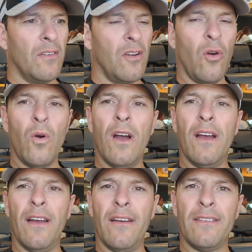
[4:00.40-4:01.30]

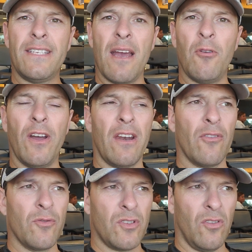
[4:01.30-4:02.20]
Tiamo
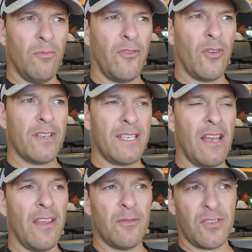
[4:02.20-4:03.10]
Hanover was sold before the
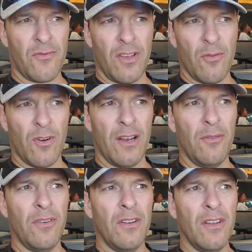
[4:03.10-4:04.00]
sale. That was 3 that were
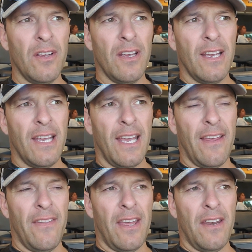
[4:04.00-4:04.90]
out.
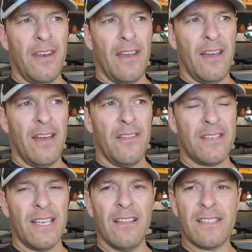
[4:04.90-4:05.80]
And then the
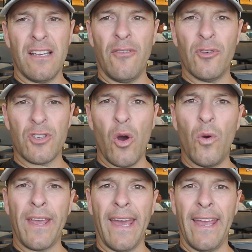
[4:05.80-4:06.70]
sale itself was
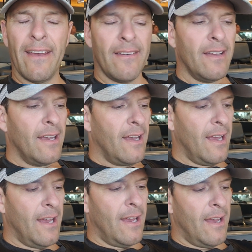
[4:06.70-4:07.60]
okay.
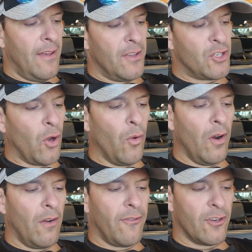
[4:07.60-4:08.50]
The
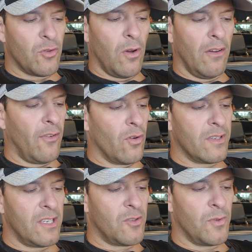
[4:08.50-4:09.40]
total for 12
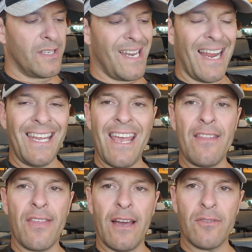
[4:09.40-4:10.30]
horses was
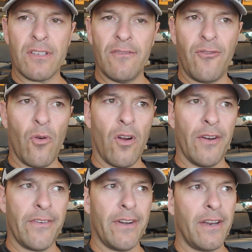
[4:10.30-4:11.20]

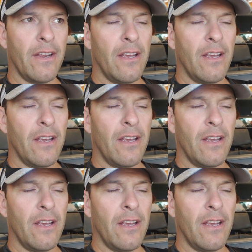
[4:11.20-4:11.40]
$98,400.